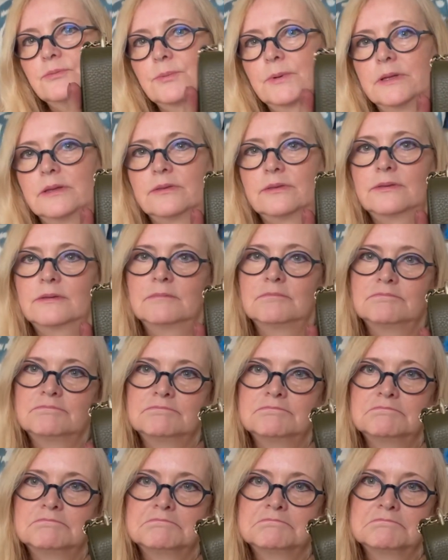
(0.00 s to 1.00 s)
with
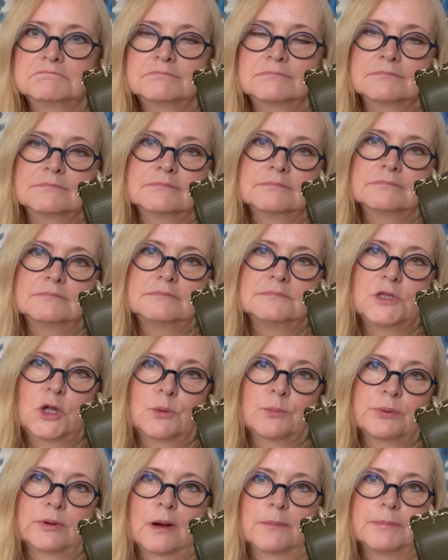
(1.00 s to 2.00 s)
no
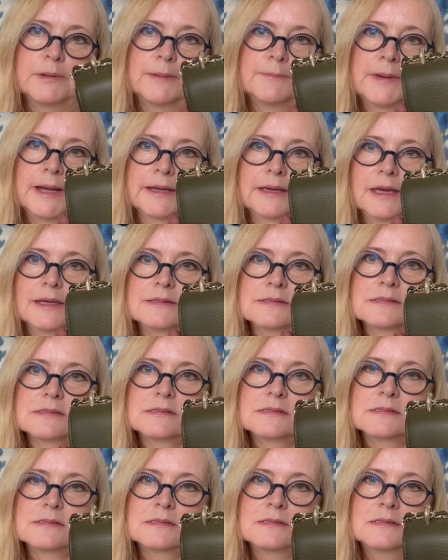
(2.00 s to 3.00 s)
problem, I
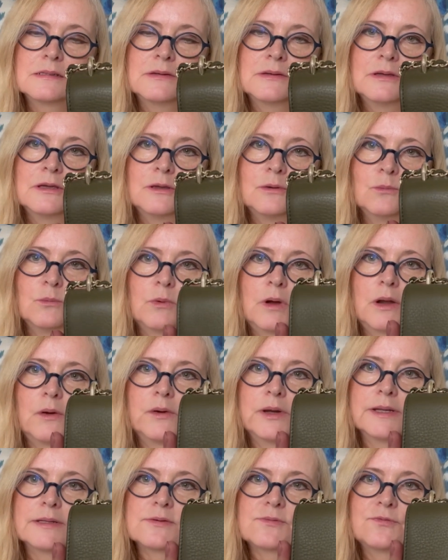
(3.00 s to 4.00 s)
guess, wear
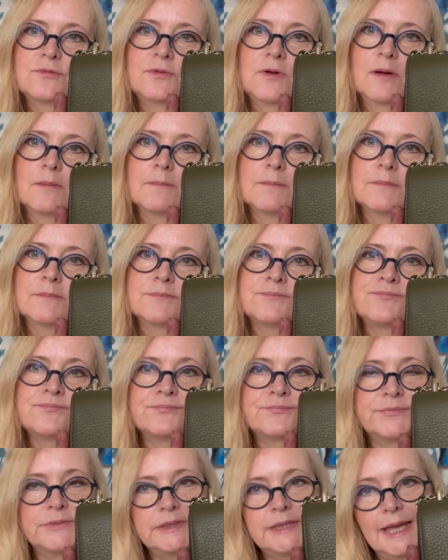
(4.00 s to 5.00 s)
it from
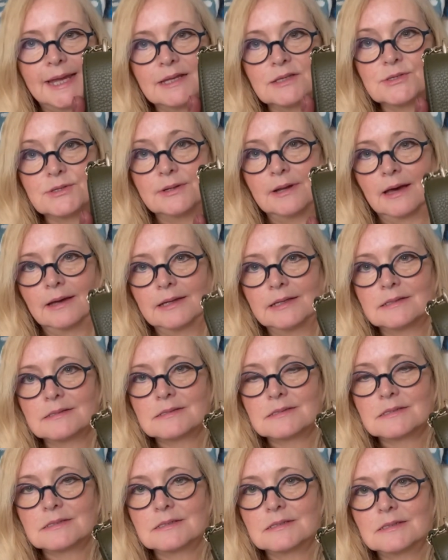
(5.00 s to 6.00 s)
day to
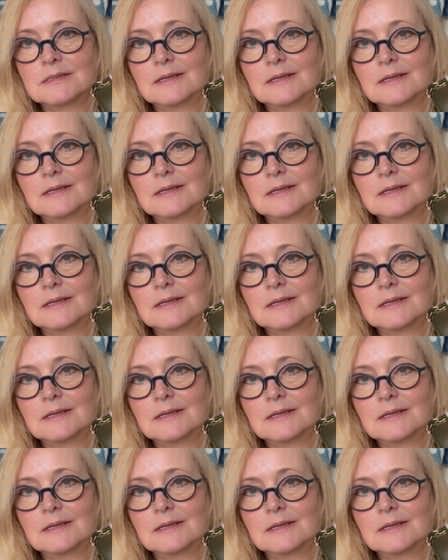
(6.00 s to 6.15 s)
night.